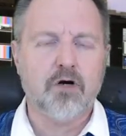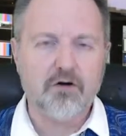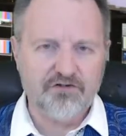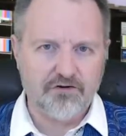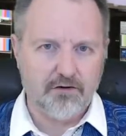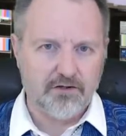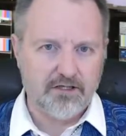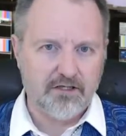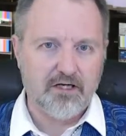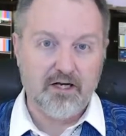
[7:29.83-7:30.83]

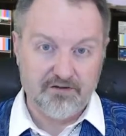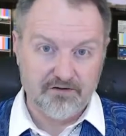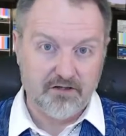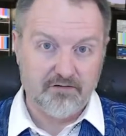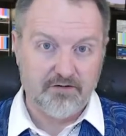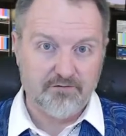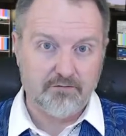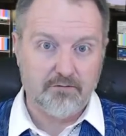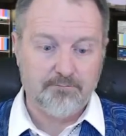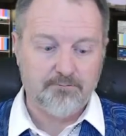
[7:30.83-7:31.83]
personally as an
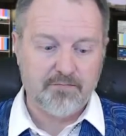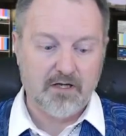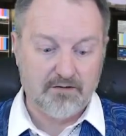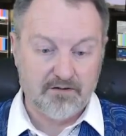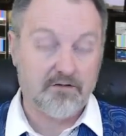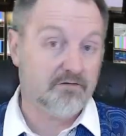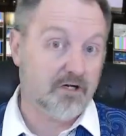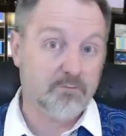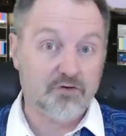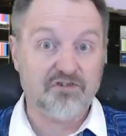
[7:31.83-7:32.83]
individual? And I think you'll
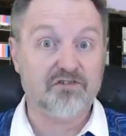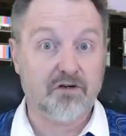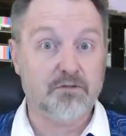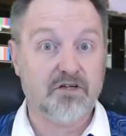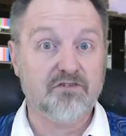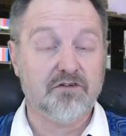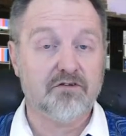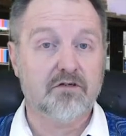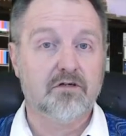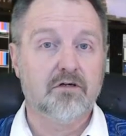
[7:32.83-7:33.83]
find most of the time it
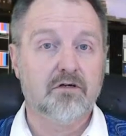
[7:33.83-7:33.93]
doesn't.